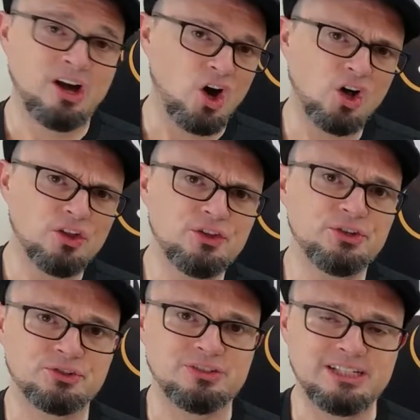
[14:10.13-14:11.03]
All of
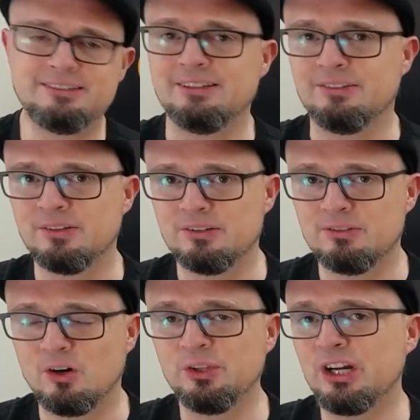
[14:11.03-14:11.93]
those are decent. The
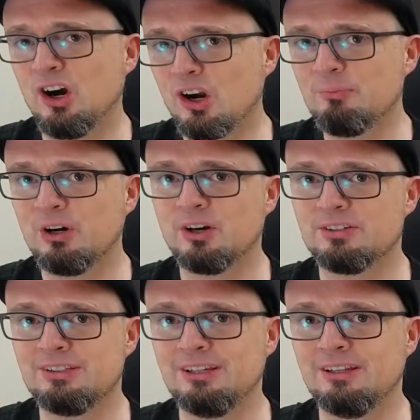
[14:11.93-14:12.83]
only hard
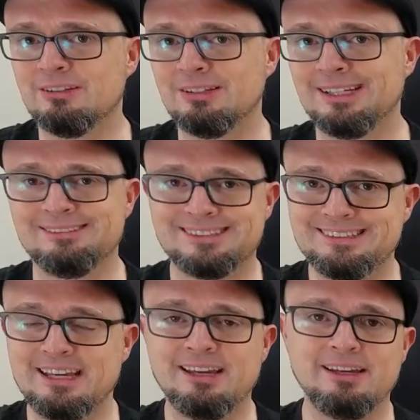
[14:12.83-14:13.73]
parts in, let's
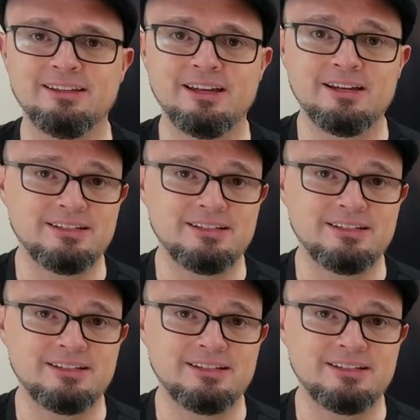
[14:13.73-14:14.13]
say,